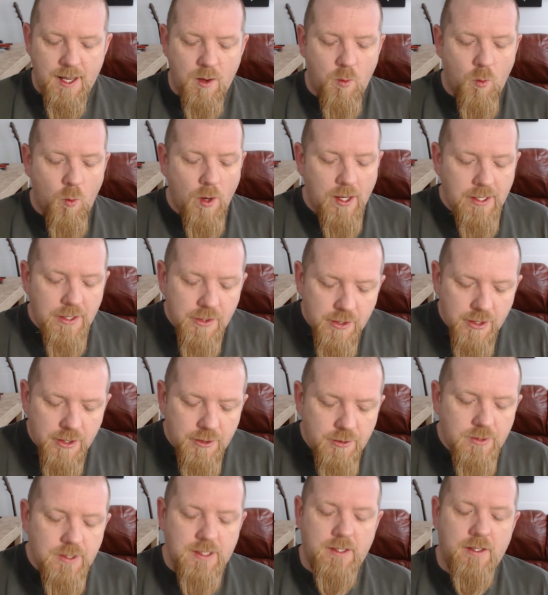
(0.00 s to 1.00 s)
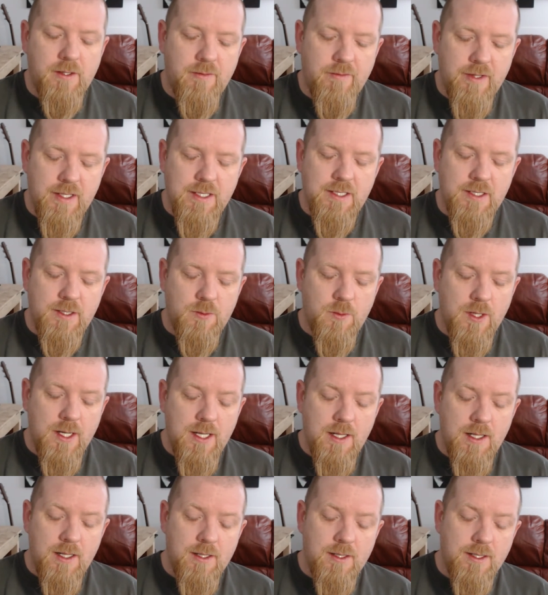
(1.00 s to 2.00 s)
When you're using the device as
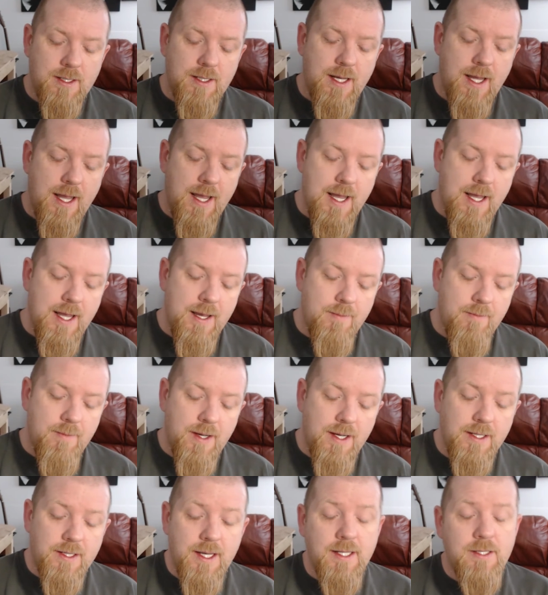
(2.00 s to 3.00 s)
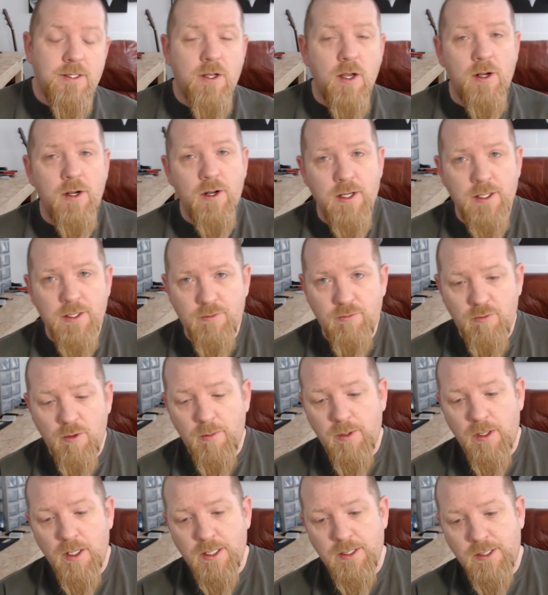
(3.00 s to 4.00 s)
well, it's got a nice
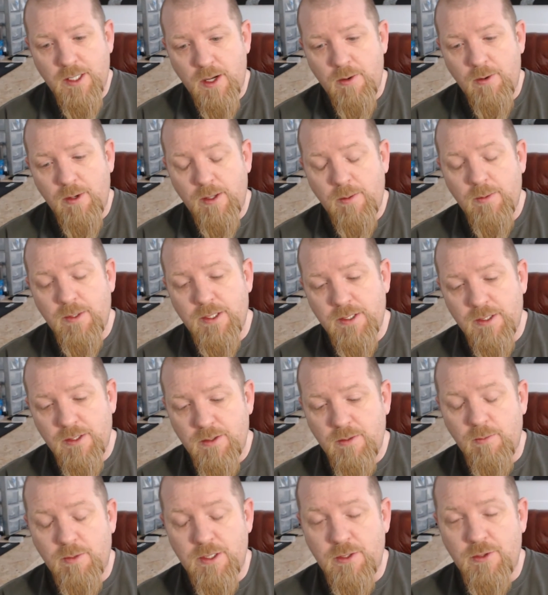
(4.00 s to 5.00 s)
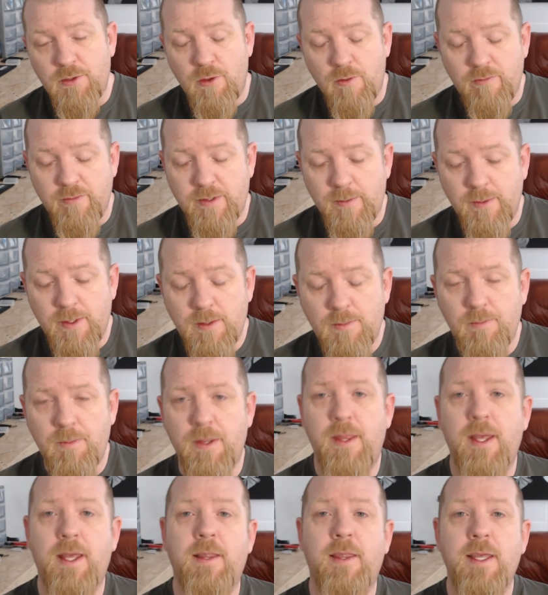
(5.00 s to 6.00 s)
rubberized coating, which is comfortable,
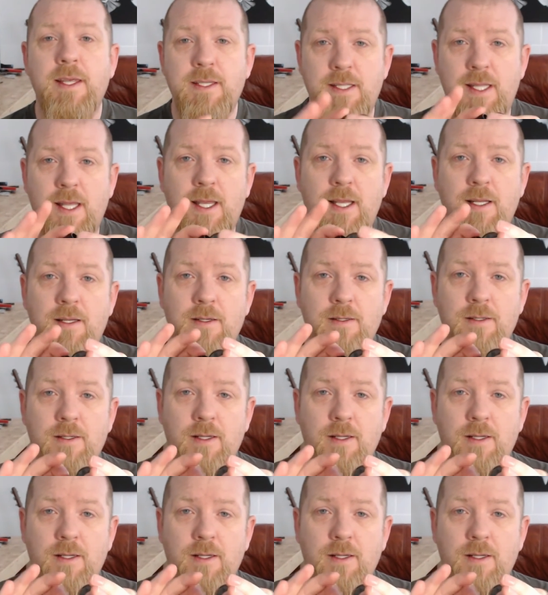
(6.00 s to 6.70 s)
but then this thing